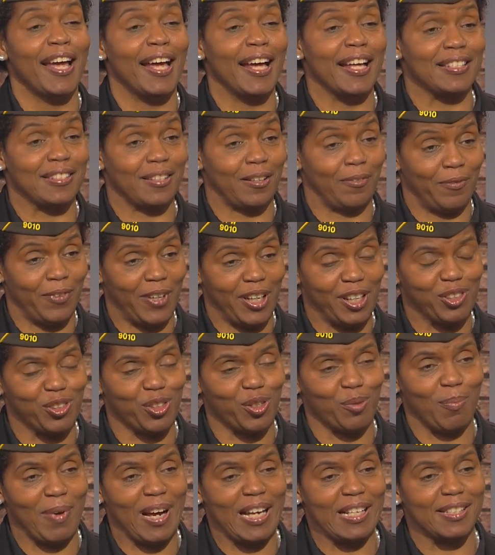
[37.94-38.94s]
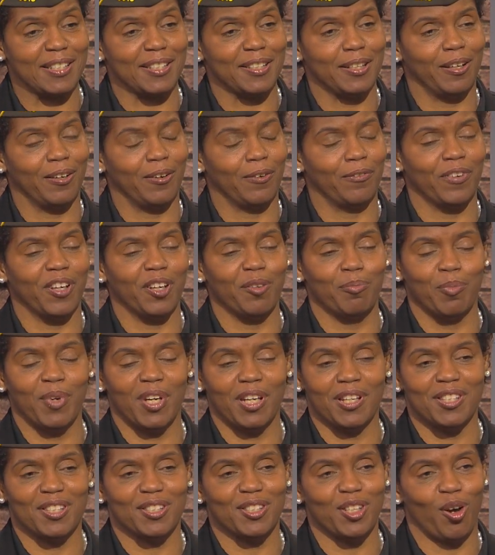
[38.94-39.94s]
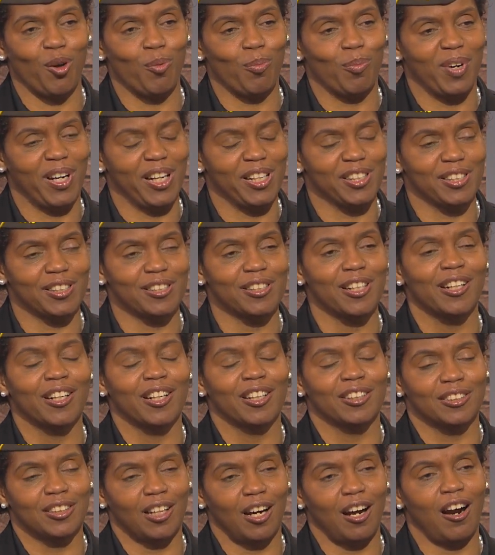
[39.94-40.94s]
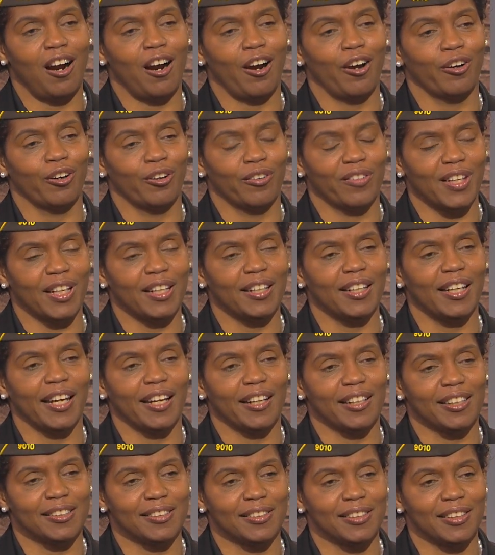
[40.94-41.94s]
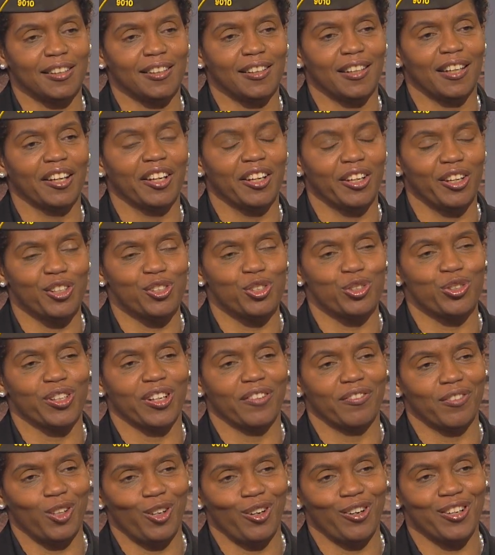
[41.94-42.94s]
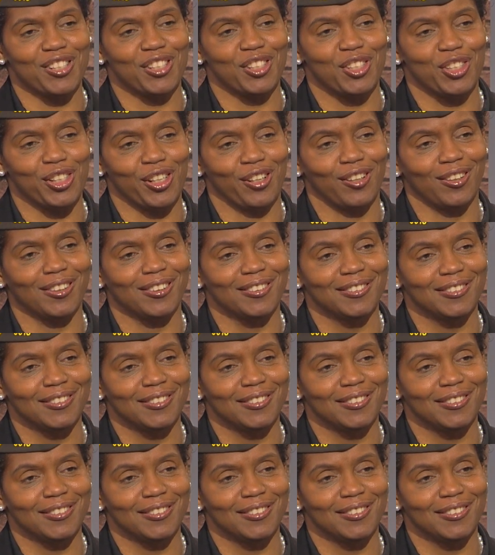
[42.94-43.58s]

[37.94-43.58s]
as a veteran myself, it means so much to honor the legacy and history of Lawrence Joel.